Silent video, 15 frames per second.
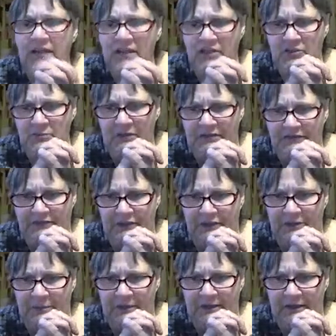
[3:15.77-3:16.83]
you, my
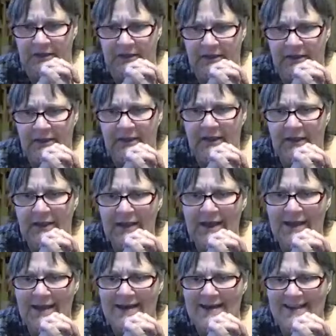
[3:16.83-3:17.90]
Flutterby. Hey,
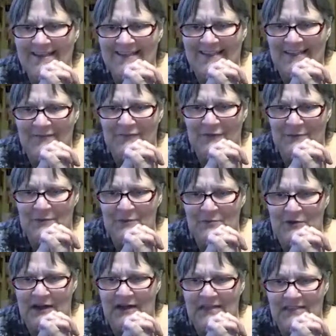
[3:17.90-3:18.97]
Eileen from
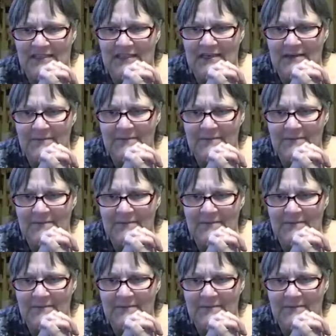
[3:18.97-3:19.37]
Nebraska.